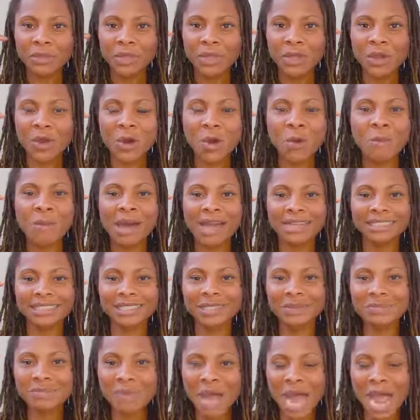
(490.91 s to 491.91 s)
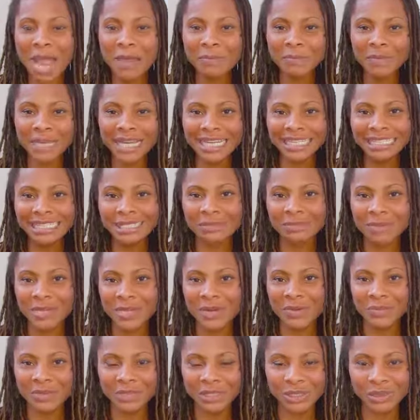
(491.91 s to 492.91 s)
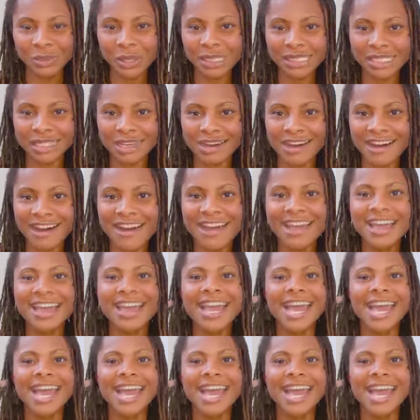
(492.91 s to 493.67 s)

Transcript: go back to my place to pick up a sweater,